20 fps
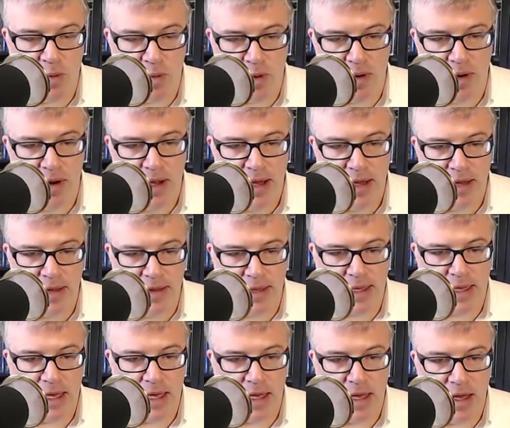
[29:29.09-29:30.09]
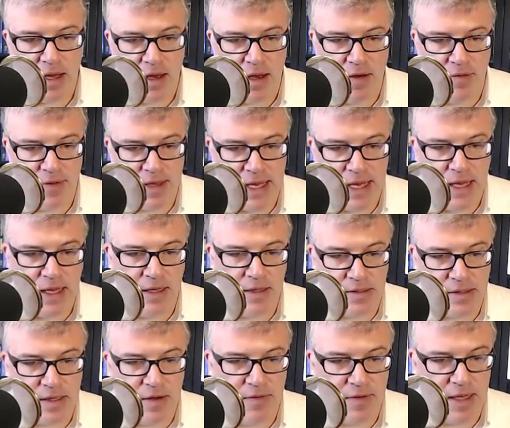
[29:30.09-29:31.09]
or the King of
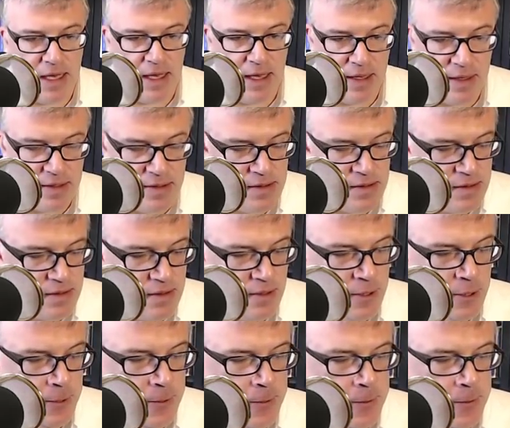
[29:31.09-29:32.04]
Kings of Kings.